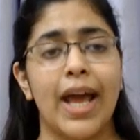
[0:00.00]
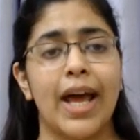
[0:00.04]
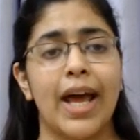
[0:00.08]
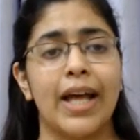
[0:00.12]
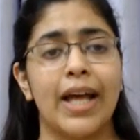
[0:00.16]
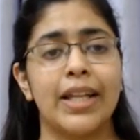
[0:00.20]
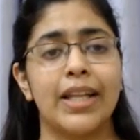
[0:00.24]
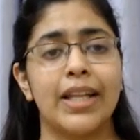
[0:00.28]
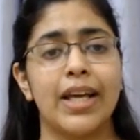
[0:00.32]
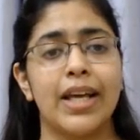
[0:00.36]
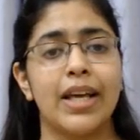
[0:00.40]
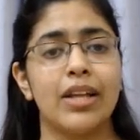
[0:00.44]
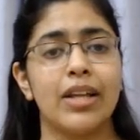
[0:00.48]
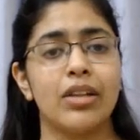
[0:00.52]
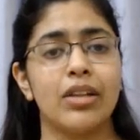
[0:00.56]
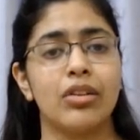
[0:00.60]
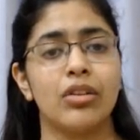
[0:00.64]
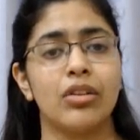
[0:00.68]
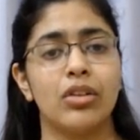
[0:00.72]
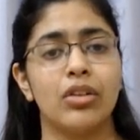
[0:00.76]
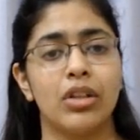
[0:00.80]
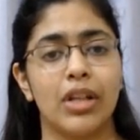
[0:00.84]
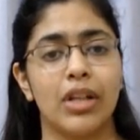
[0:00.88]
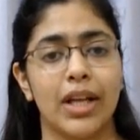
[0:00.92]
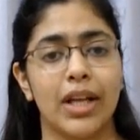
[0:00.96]
And there
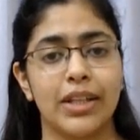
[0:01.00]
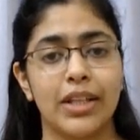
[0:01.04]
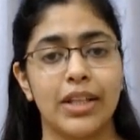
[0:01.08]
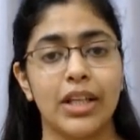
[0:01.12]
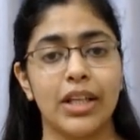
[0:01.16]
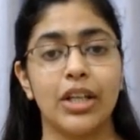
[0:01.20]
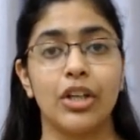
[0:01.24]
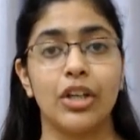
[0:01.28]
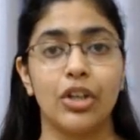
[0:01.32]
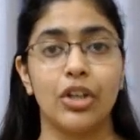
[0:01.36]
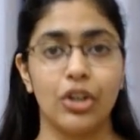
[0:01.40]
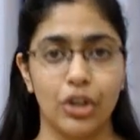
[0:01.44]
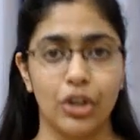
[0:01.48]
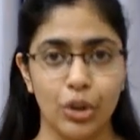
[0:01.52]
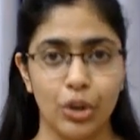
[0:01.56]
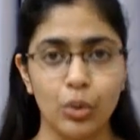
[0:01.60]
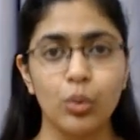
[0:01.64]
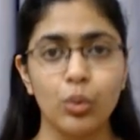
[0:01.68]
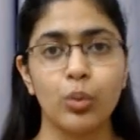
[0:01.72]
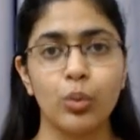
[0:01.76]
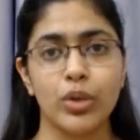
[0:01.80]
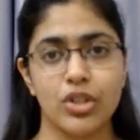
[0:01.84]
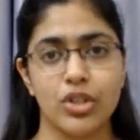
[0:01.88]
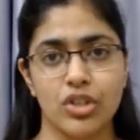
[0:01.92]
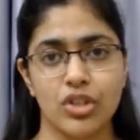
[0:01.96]
is nothing new
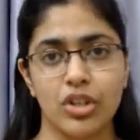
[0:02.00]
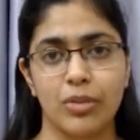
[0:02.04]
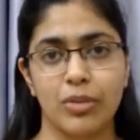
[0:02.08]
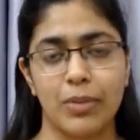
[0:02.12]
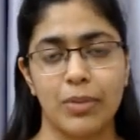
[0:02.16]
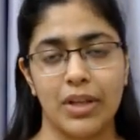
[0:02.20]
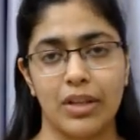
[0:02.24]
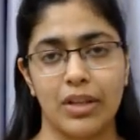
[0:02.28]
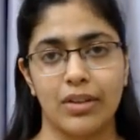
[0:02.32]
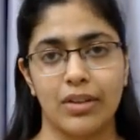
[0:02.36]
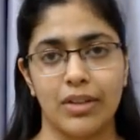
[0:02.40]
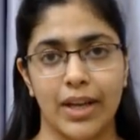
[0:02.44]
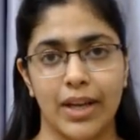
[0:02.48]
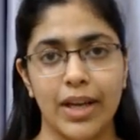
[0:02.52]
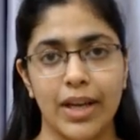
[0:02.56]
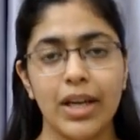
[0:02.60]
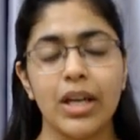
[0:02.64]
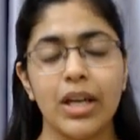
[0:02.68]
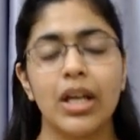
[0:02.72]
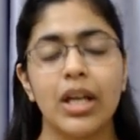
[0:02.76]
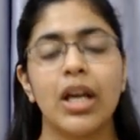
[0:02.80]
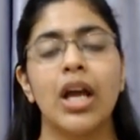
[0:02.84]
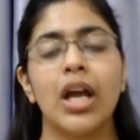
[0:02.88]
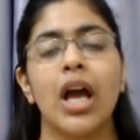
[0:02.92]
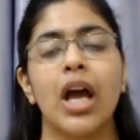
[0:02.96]
which is being said.
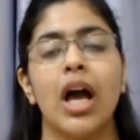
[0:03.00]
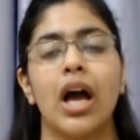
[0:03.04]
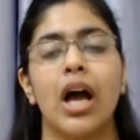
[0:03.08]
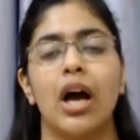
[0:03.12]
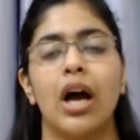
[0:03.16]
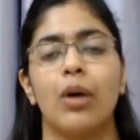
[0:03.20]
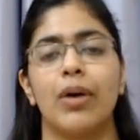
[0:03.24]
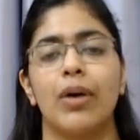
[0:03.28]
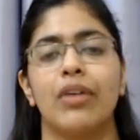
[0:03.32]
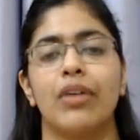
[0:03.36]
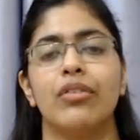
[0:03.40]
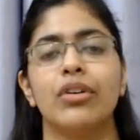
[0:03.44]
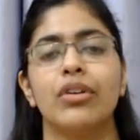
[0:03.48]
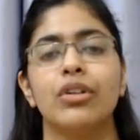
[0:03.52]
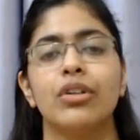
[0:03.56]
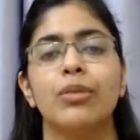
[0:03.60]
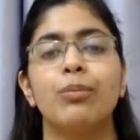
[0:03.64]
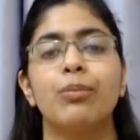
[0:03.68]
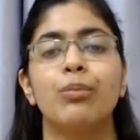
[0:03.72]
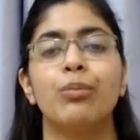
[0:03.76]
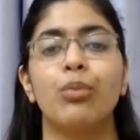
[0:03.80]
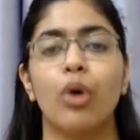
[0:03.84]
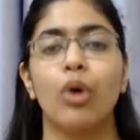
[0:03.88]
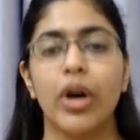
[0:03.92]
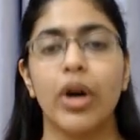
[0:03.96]
However, the
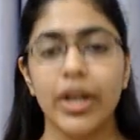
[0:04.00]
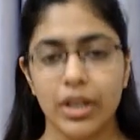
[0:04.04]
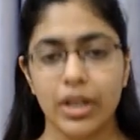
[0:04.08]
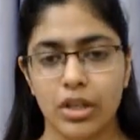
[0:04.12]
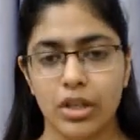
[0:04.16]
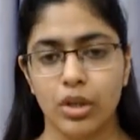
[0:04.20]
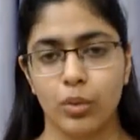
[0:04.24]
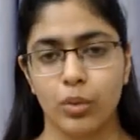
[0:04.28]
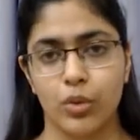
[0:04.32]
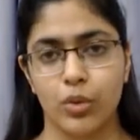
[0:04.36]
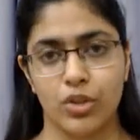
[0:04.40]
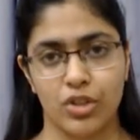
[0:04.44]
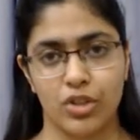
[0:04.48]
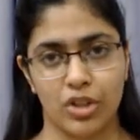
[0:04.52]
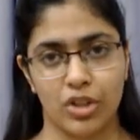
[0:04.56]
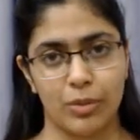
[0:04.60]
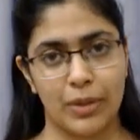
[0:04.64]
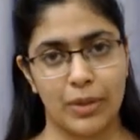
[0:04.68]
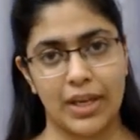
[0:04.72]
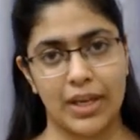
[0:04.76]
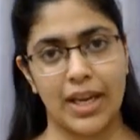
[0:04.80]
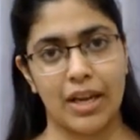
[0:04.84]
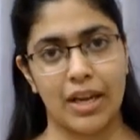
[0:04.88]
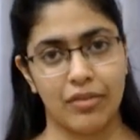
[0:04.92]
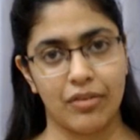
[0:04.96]
point which is
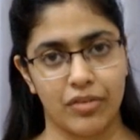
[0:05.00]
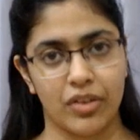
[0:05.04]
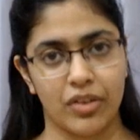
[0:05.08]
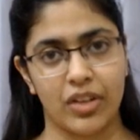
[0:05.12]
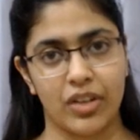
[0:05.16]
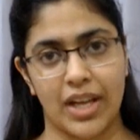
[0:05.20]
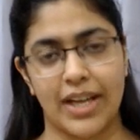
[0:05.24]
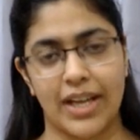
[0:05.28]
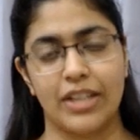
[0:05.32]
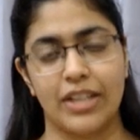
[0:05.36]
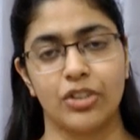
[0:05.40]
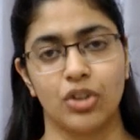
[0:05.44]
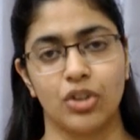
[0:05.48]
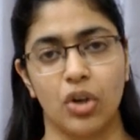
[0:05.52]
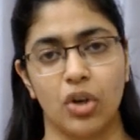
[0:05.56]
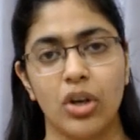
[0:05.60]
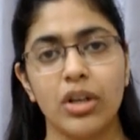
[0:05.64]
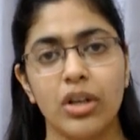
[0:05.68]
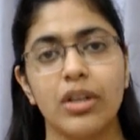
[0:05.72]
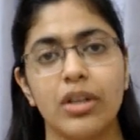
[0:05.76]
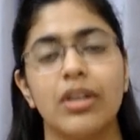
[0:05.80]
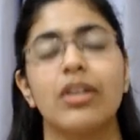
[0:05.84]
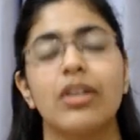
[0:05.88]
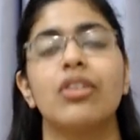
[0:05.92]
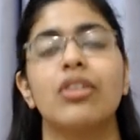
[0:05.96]
being emphasized
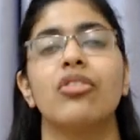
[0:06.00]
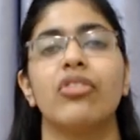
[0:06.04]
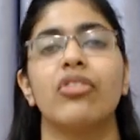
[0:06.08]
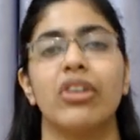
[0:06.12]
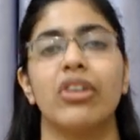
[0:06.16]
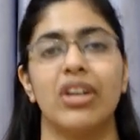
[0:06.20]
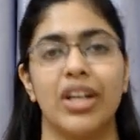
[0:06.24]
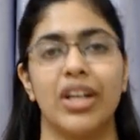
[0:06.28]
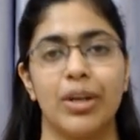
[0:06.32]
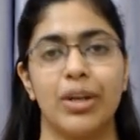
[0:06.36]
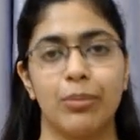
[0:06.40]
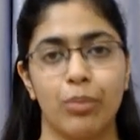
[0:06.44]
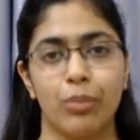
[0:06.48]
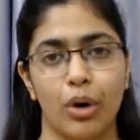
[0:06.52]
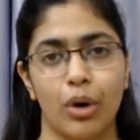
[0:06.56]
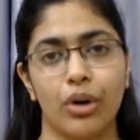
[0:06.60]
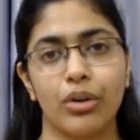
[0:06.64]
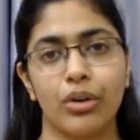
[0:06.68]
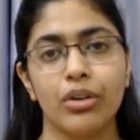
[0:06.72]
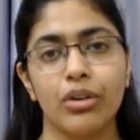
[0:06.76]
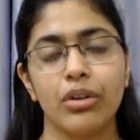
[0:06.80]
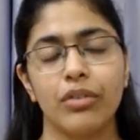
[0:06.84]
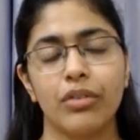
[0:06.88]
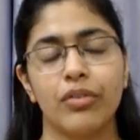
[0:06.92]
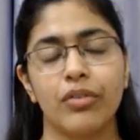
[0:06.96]
on is really
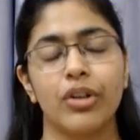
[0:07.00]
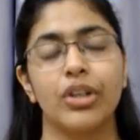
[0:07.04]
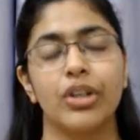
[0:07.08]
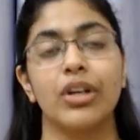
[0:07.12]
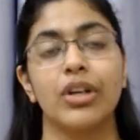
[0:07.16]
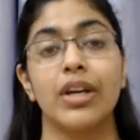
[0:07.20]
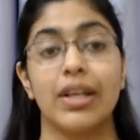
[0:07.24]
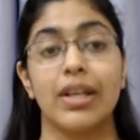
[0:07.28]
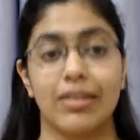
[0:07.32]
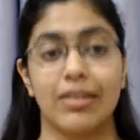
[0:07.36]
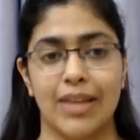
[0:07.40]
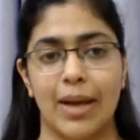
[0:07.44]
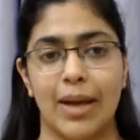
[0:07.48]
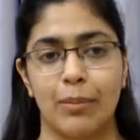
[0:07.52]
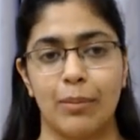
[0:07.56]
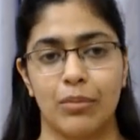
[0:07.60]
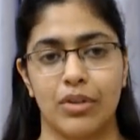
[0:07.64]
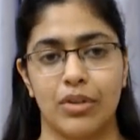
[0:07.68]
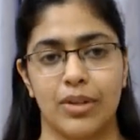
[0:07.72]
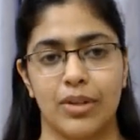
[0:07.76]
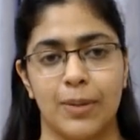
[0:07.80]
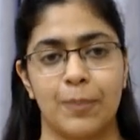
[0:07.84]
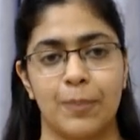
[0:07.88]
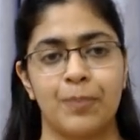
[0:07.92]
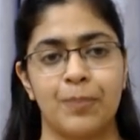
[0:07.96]
important for your
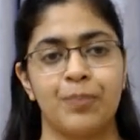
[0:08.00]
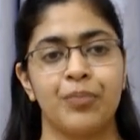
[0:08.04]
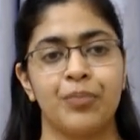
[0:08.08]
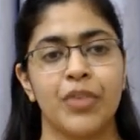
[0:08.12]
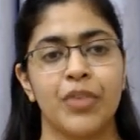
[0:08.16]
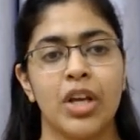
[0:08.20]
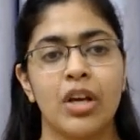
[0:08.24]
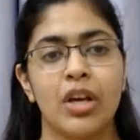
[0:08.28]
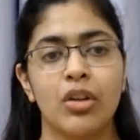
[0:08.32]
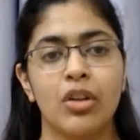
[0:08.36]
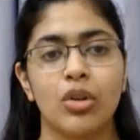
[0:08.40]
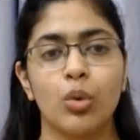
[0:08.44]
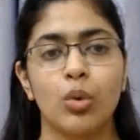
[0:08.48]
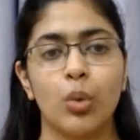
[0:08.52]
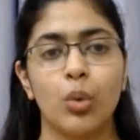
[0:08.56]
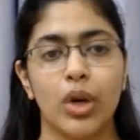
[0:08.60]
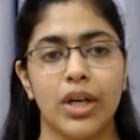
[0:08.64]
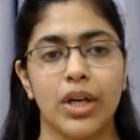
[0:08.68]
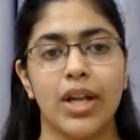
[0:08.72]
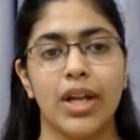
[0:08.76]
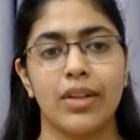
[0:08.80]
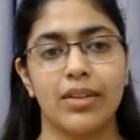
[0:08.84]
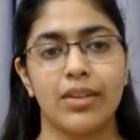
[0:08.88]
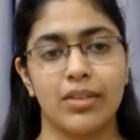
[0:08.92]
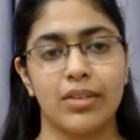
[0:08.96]
exams. So
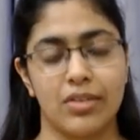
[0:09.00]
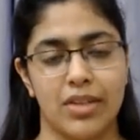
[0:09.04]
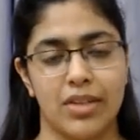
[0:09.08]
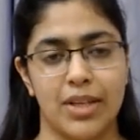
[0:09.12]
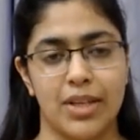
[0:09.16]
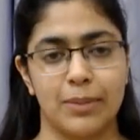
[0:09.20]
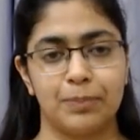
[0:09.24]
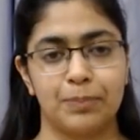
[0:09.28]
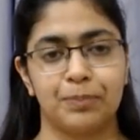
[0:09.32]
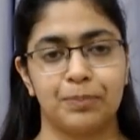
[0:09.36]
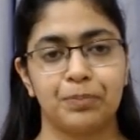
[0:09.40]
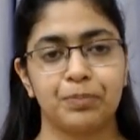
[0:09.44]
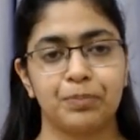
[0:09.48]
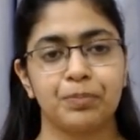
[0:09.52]
what does it say?